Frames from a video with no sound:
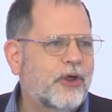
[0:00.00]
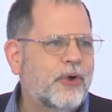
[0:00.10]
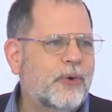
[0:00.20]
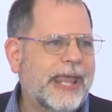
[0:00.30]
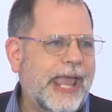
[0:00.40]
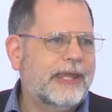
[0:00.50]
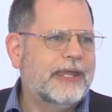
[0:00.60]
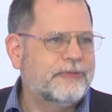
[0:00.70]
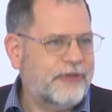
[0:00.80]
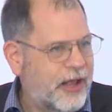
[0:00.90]
who can
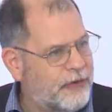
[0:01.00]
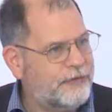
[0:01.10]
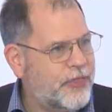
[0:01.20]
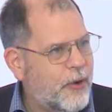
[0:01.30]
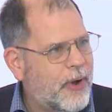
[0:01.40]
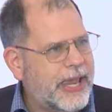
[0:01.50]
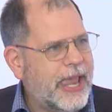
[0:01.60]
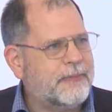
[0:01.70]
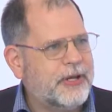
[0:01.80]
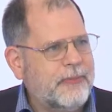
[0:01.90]
himself, though I
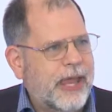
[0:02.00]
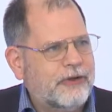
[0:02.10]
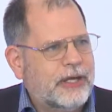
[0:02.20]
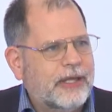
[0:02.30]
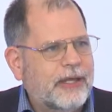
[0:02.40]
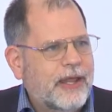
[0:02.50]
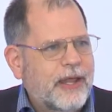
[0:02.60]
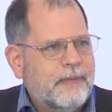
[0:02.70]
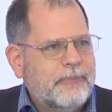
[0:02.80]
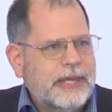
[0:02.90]
am an American,
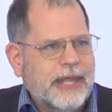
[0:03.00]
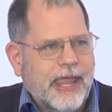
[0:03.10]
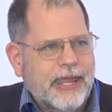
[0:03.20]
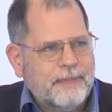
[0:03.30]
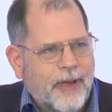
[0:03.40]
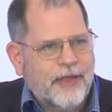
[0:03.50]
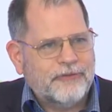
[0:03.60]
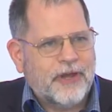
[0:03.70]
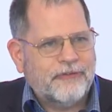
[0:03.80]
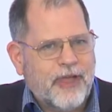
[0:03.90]
be a
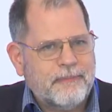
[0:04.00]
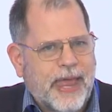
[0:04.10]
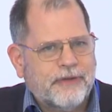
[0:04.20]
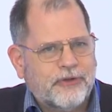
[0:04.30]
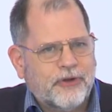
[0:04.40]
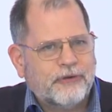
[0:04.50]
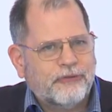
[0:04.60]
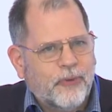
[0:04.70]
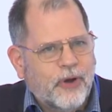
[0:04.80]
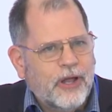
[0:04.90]
positive ambassador
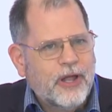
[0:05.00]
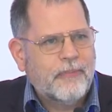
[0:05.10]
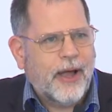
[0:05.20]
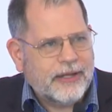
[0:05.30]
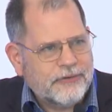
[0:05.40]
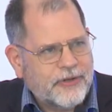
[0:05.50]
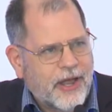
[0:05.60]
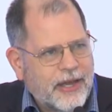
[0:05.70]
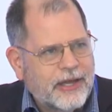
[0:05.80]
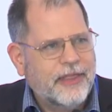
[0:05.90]
for
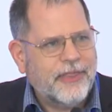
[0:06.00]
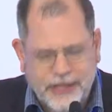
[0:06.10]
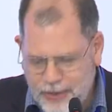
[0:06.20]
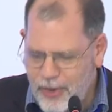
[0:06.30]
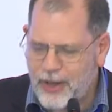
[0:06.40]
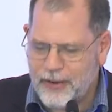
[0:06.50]
Pakistan. Thank you all.